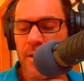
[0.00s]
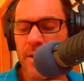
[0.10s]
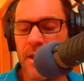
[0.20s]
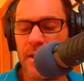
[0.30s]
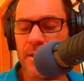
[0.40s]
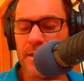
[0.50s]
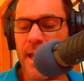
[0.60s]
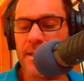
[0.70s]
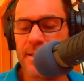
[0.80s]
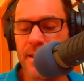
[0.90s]
that
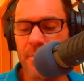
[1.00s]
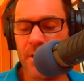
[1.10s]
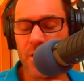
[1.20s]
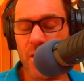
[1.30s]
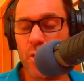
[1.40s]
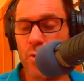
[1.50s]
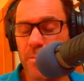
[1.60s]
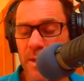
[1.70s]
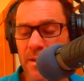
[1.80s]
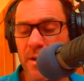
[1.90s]
had someone told
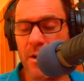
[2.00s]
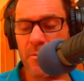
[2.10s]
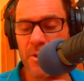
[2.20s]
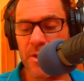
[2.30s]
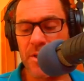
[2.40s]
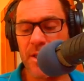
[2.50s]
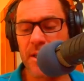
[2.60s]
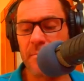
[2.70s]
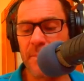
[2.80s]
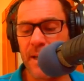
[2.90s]
me that I was in
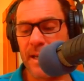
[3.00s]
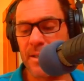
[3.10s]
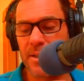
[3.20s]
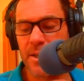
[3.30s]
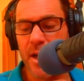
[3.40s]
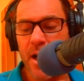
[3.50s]
second place,